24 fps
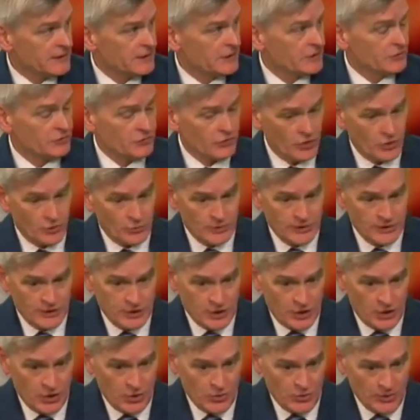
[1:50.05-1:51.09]
So we
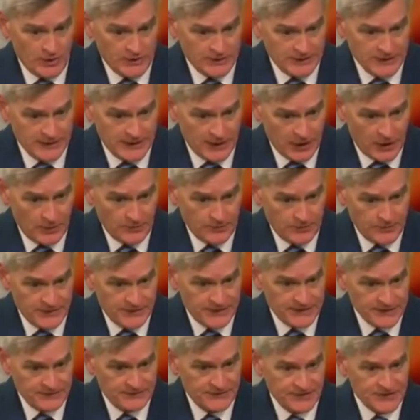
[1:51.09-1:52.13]
go to help the
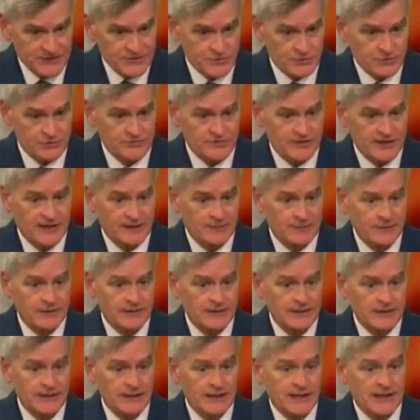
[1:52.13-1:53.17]
individual
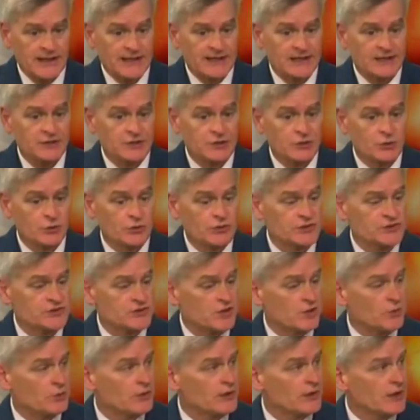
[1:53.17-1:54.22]
family, and in doing
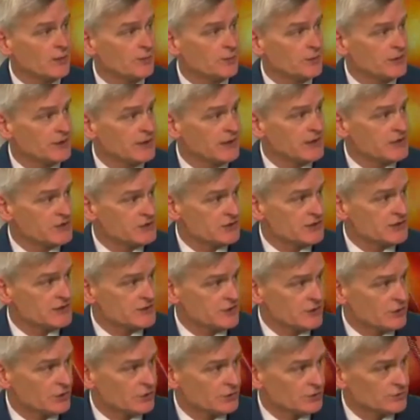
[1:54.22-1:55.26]
so we help our nation as
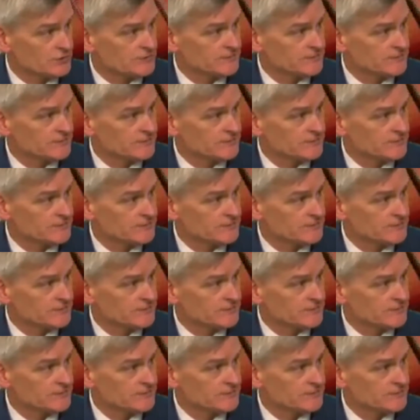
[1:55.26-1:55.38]
a whole.